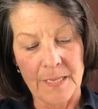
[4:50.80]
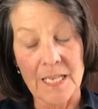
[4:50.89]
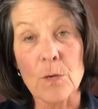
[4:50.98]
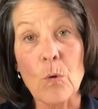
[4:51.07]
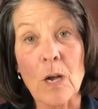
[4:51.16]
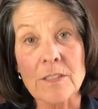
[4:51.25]

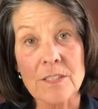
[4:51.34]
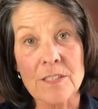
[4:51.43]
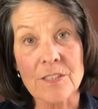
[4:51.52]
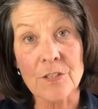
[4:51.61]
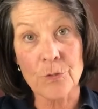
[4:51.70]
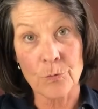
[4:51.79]
He
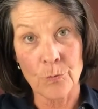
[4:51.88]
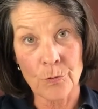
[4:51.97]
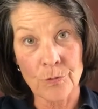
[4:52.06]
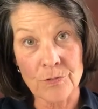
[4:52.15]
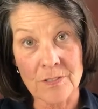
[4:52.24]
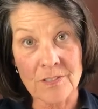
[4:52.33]
watches the
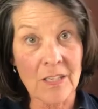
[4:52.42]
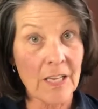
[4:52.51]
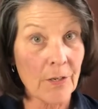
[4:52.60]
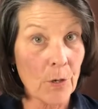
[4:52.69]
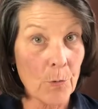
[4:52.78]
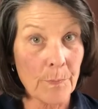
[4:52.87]
doors
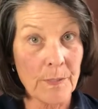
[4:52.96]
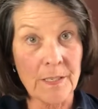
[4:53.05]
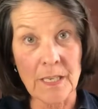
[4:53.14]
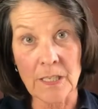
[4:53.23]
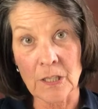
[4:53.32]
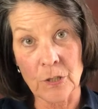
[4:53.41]
slide open
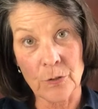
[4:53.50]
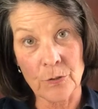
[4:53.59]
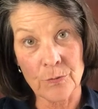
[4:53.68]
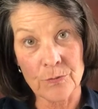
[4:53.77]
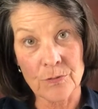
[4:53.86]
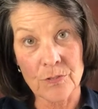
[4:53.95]
and
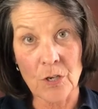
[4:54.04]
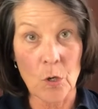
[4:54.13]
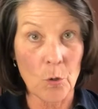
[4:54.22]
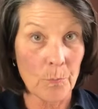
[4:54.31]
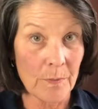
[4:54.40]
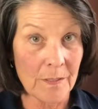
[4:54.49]
closed,
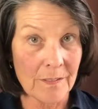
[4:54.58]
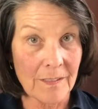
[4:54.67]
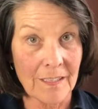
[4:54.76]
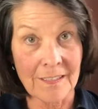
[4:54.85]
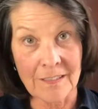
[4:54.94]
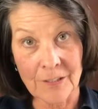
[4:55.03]
open
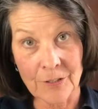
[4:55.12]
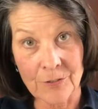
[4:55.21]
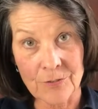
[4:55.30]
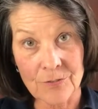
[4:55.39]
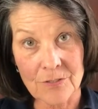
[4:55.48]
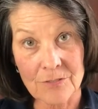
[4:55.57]
and
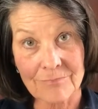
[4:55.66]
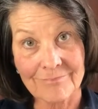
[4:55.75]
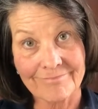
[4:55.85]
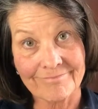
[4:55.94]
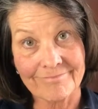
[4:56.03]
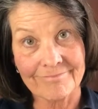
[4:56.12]
closed.
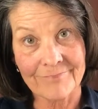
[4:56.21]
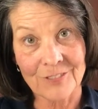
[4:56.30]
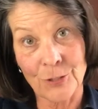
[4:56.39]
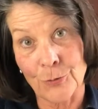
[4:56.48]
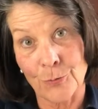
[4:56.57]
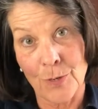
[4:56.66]

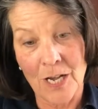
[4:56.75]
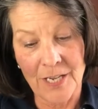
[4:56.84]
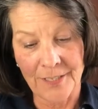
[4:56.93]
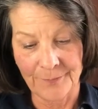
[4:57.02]
So do I.